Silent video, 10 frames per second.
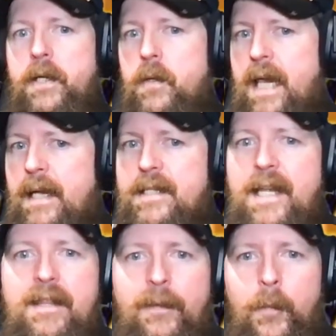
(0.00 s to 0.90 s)
but you can't
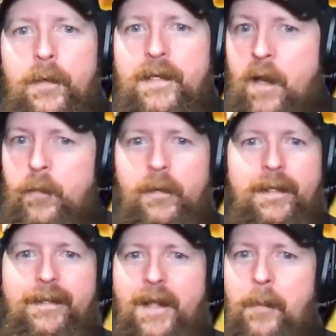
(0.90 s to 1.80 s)
say that we're
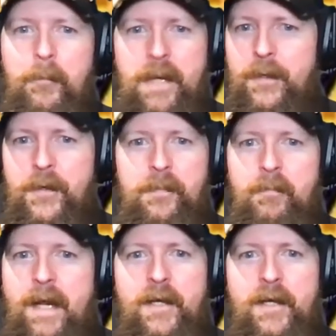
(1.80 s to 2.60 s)
definitely got better